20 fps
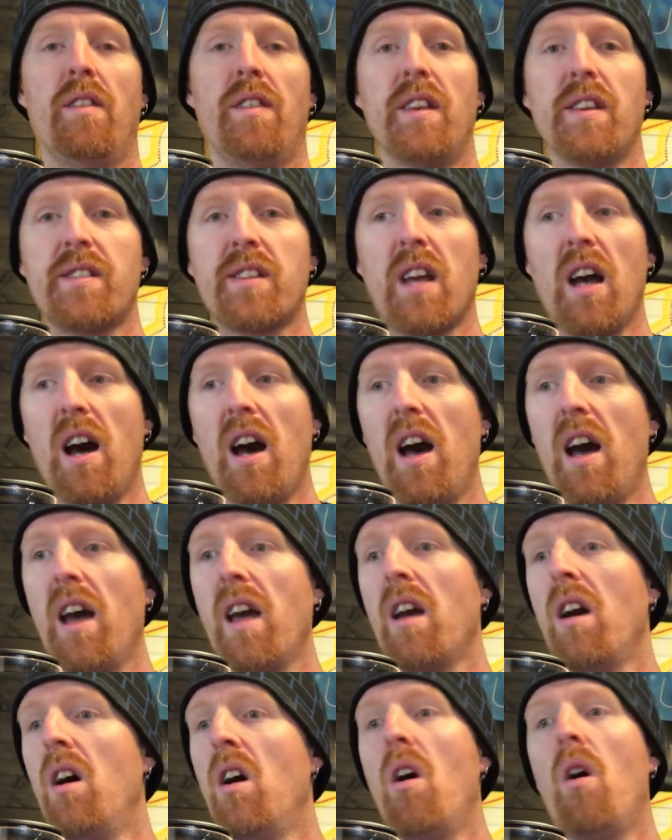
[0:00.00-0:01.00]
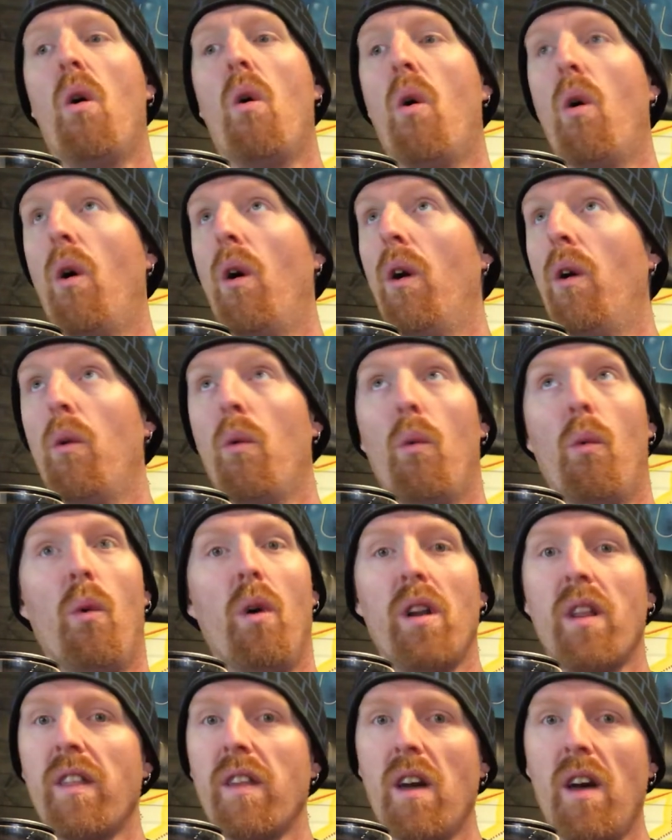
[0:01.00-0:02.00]
This guy or
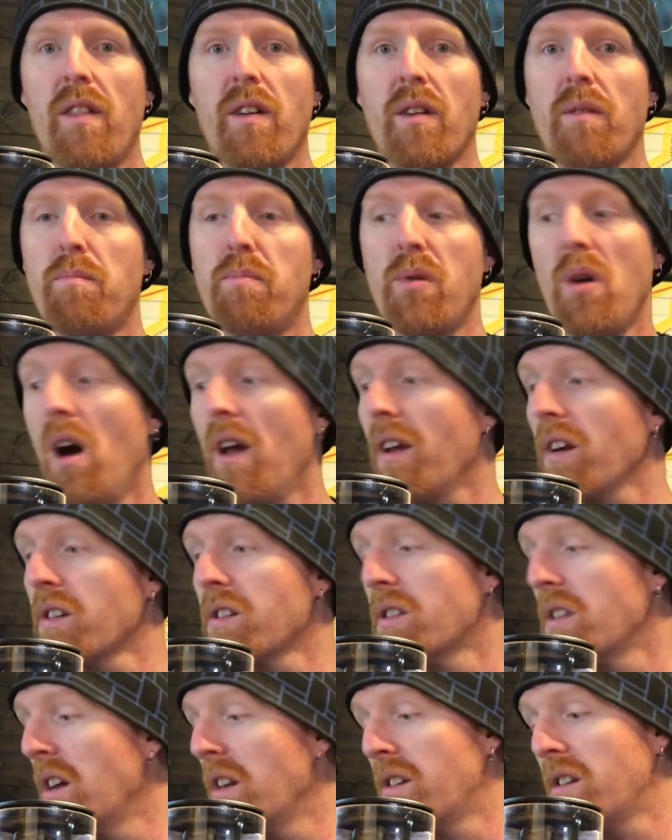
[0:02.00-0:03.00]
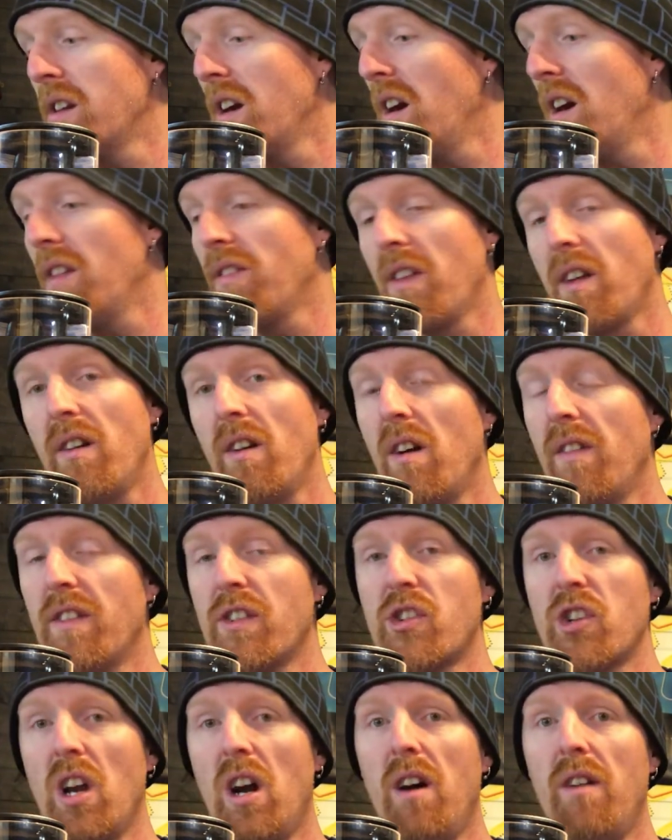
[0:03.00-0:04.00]
one of the other products that are on
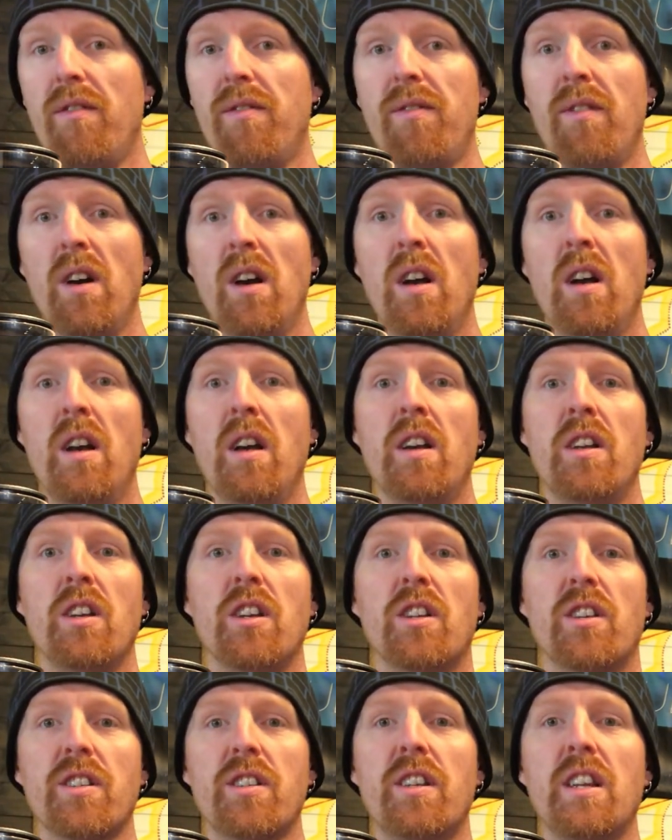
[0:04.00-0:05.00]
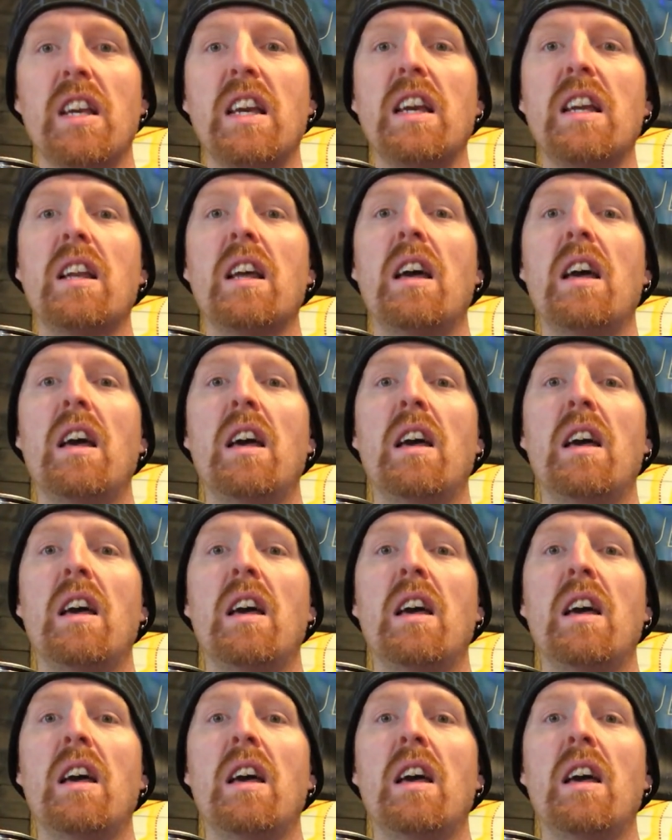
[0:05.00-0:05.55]
the shelf. You just need